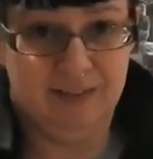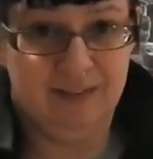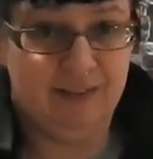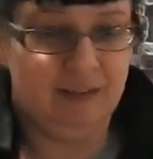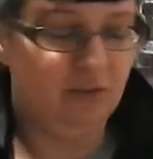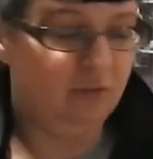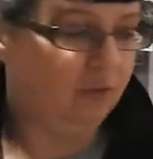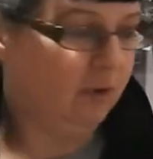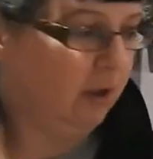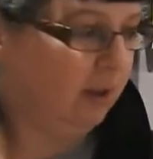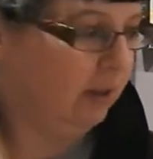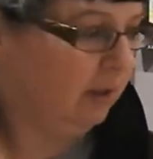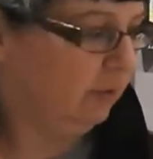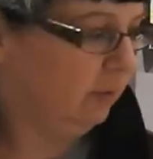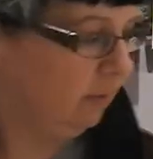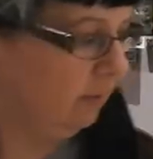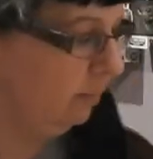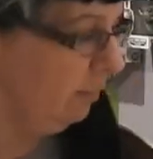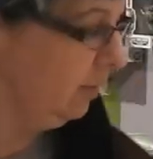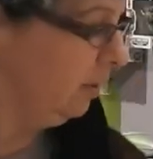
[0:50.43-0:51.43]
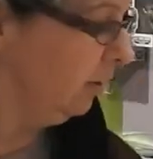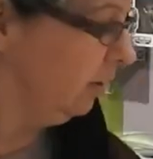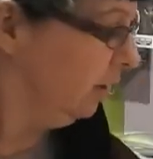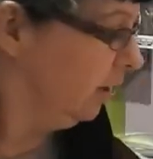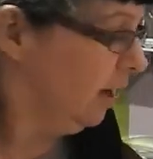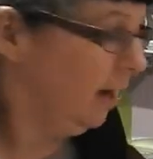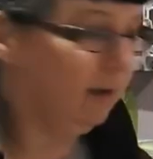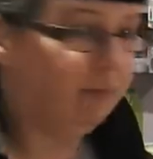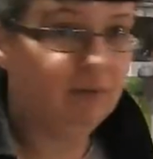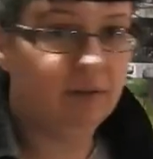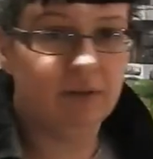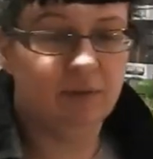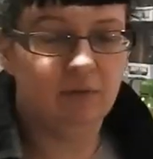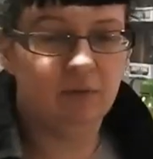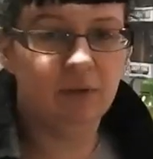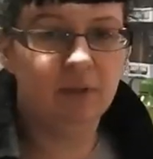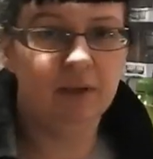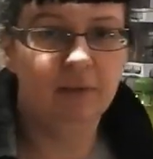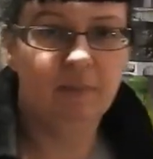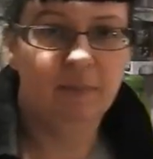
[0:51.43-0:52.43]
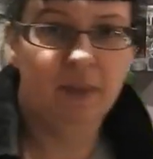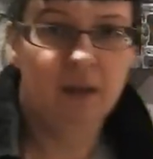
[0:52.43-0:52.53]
It's followed. You're going to have to live with it.